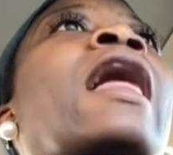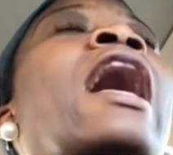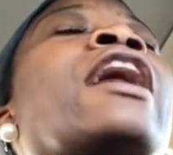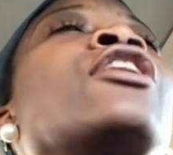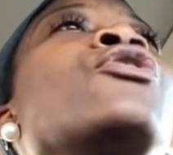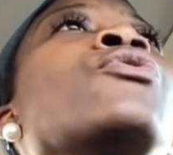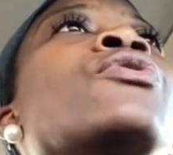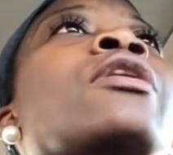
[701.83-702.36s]
I
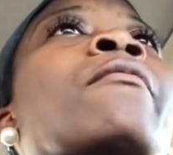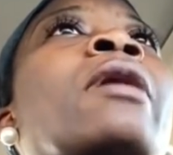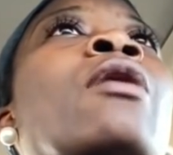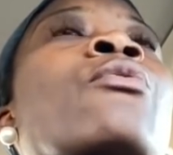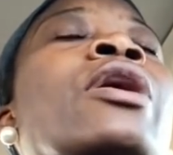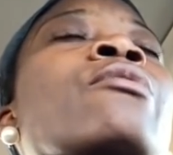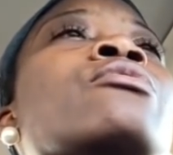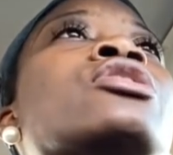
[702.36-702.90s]
knew that my
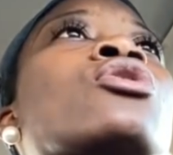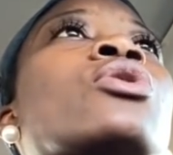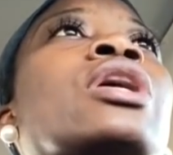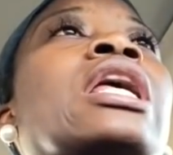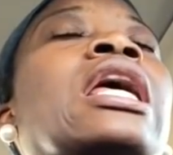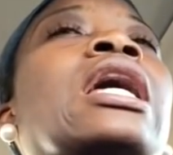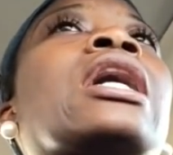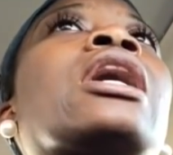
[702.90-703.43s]
rate was going
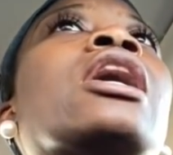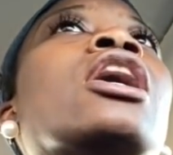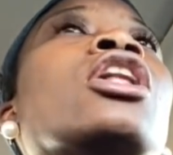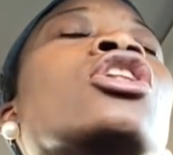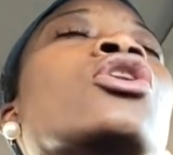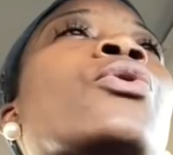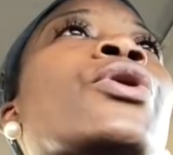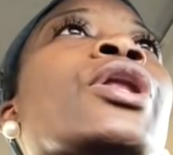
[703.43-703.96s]
to get cut
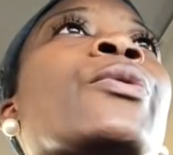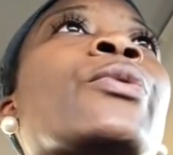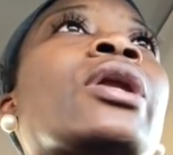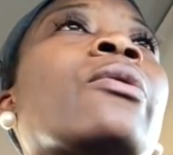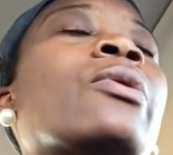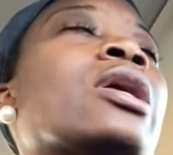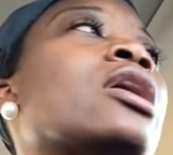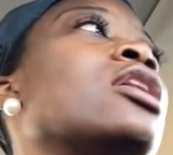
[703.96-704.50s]
lower than what it
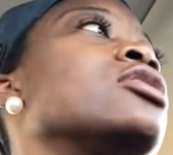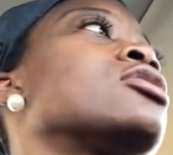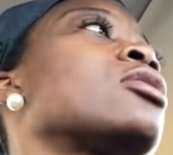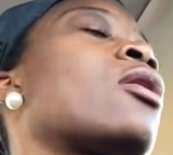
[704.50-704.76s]
was.